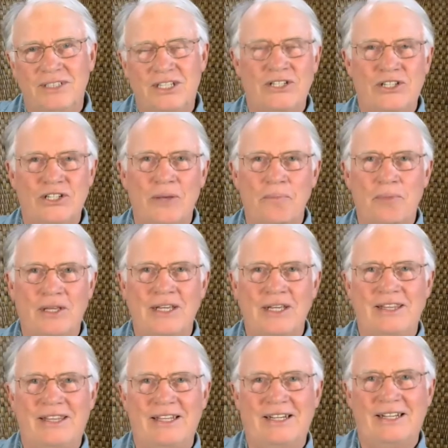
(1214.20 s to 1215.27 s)
did
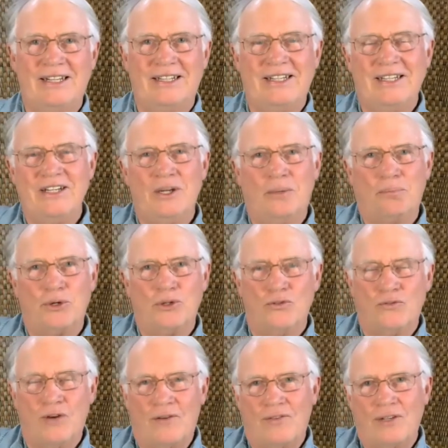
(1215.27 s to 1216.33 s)
something that it didn't
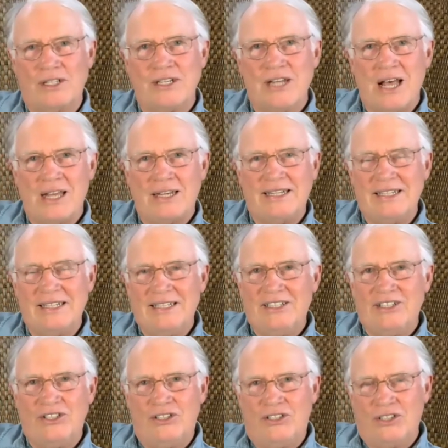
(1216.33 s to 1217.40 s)
approve of. It's not
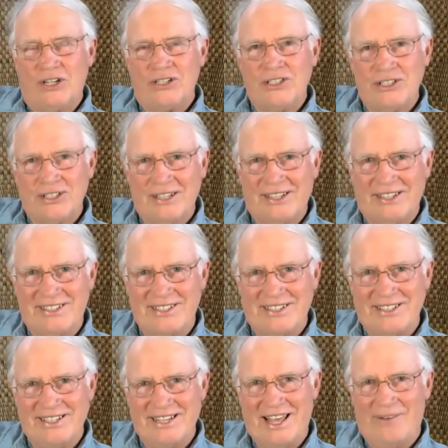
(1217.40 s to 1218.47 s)
judging
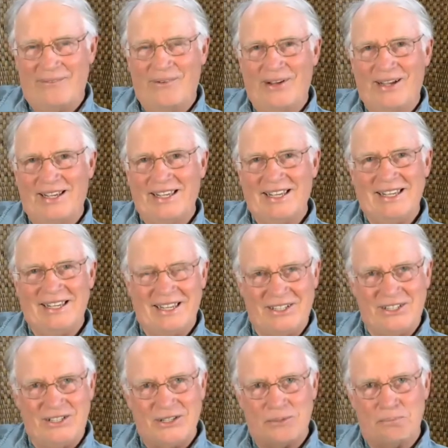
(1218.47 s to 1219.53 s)
us in that way.
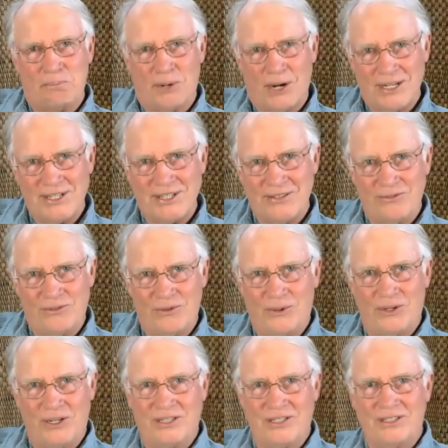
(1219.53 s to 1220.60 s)
It's just present
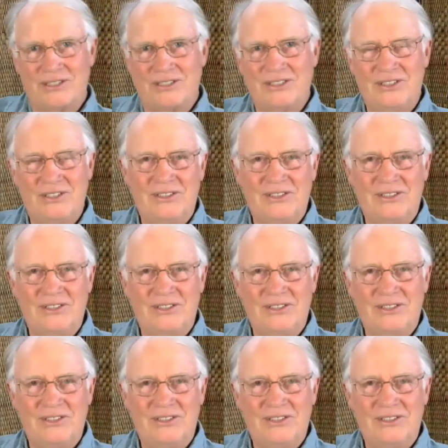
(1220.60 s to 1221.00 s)
for us.